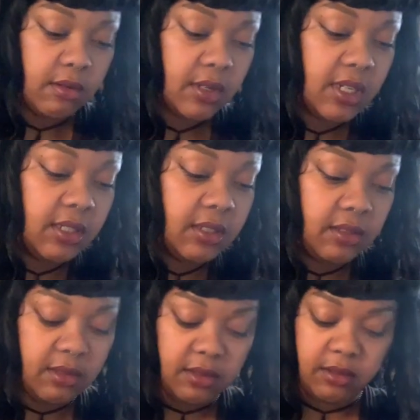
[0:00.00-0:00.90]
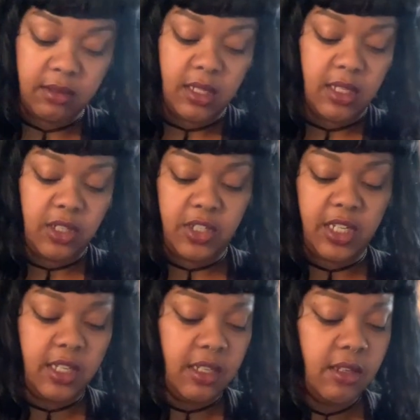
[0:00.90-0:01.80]
Because
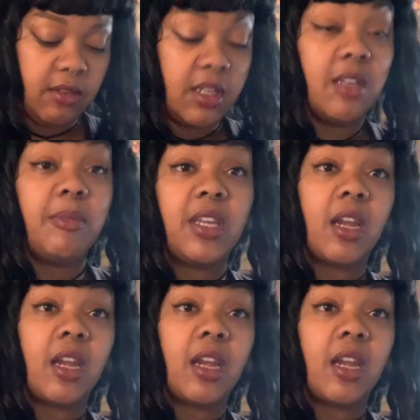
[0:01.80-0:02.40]
shit, you could be